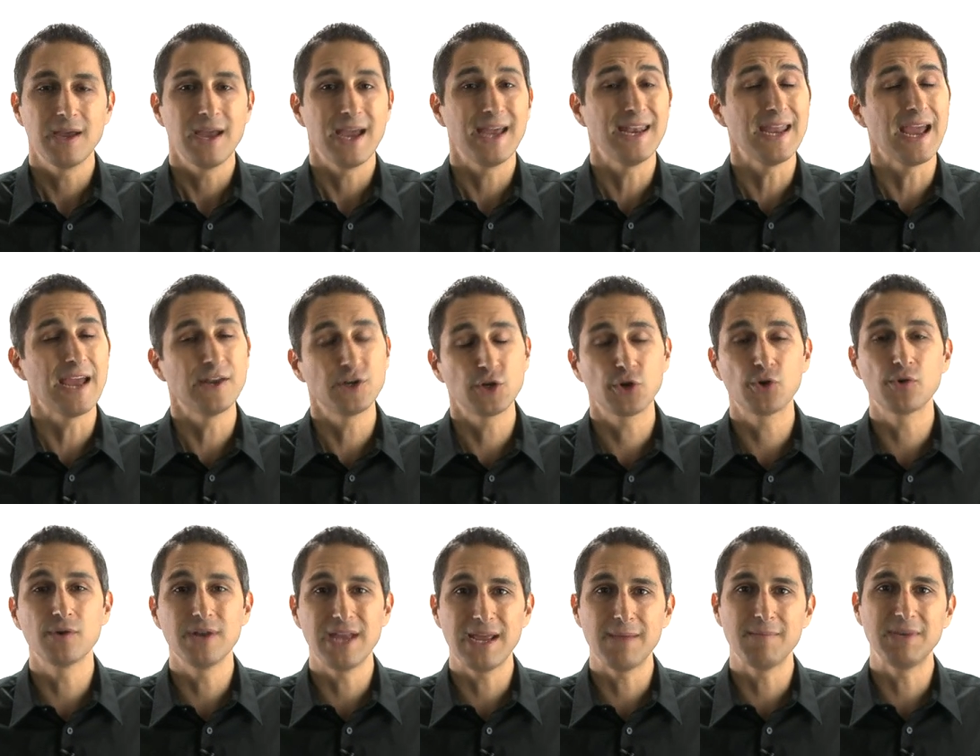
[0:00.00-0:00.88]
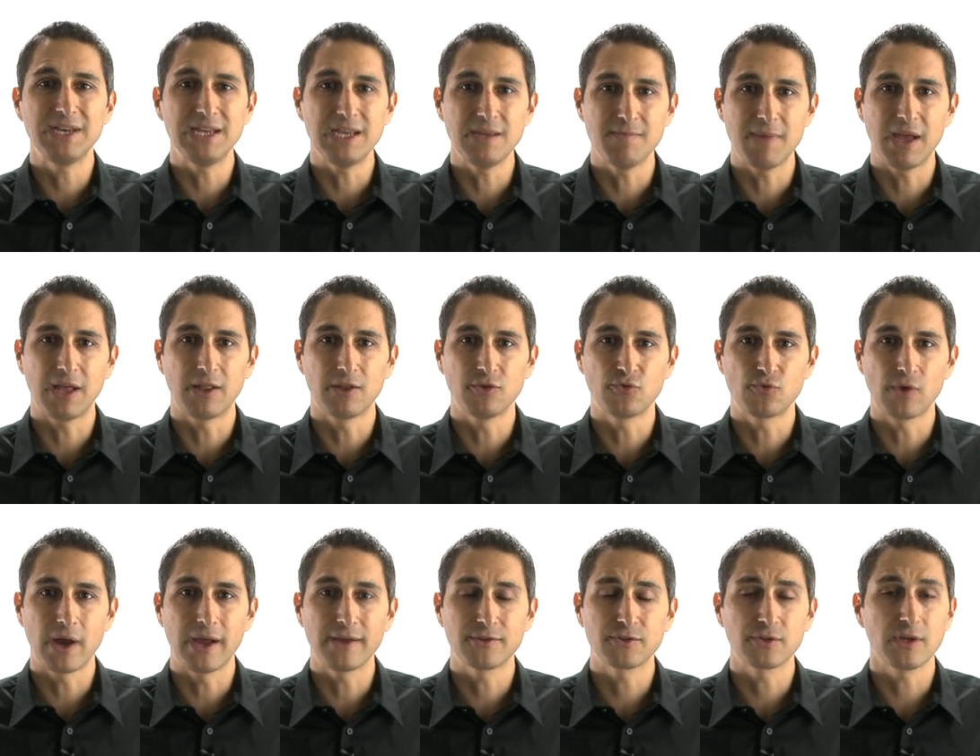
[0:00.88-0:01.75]
and enter your name and email
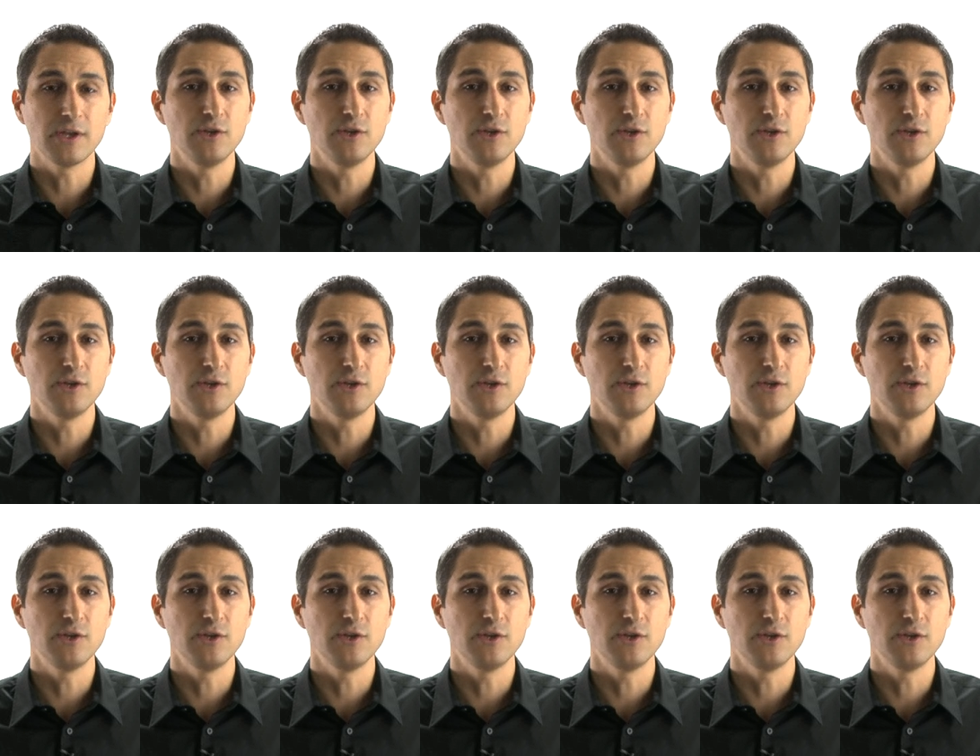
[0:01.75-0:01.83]
address,